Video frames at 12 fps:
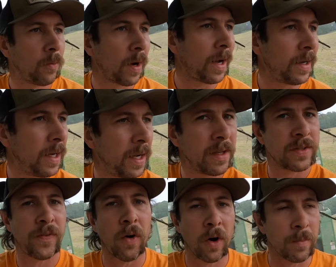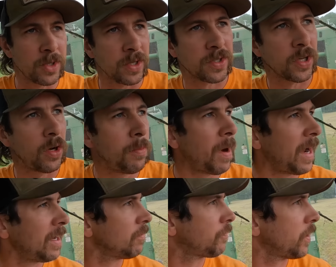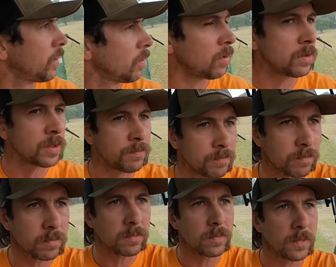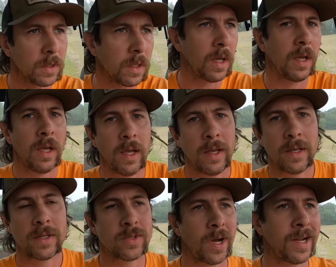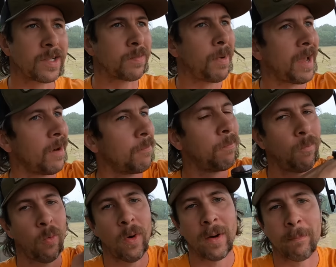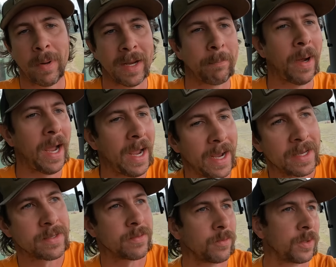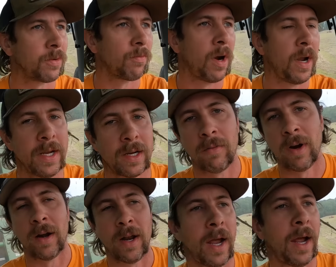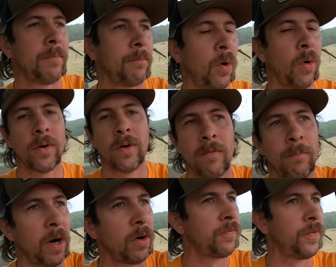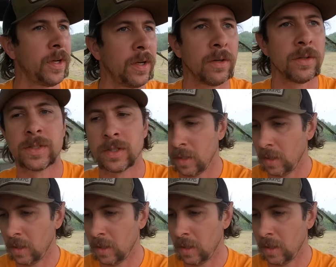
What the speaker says: What I did, this farm's just 2 main fields. So I just made one big pass with the rake around that border of both fields.